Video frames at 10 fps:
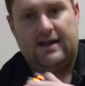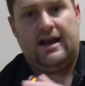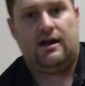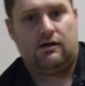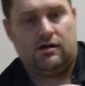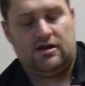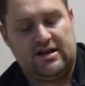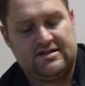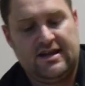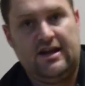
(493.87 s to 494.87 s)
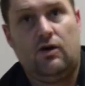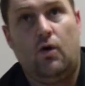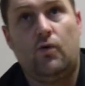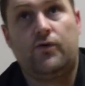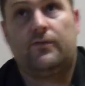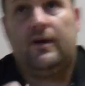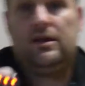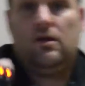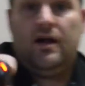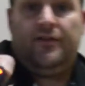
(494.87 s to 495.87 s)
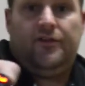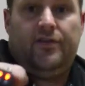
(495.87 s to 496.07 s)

Now you can see all three lights